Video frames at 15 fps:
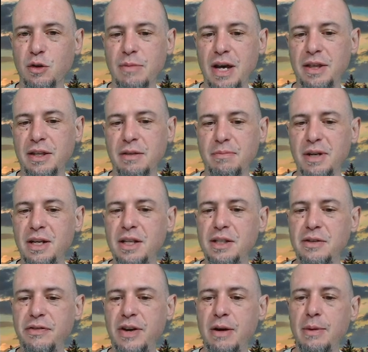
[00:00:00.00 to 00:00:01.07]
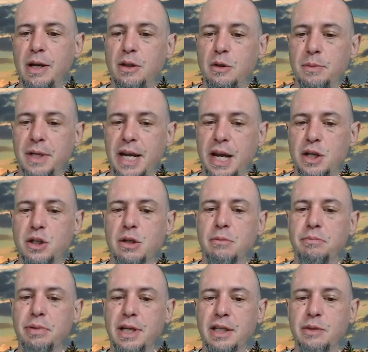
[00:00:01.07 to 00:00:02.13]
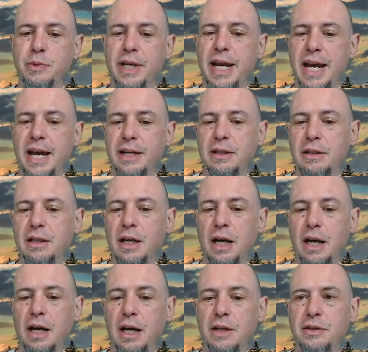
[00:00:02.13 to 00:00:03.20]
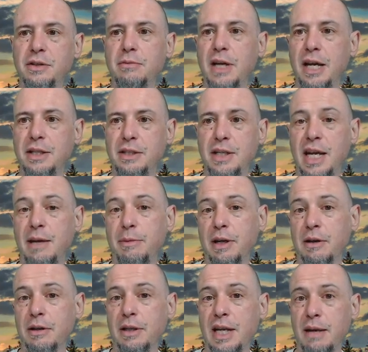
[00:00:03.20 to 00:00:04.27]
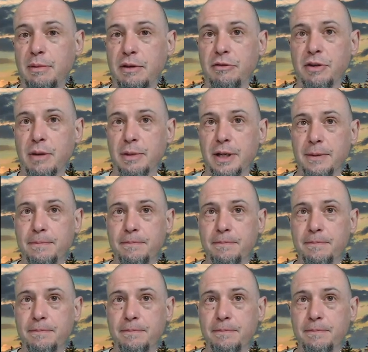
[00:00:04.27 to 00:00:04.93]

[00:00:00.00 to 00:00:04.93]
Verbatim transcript: method, but it is a fair amount of duplication. Plus, we get uh, some nice naming naming from it.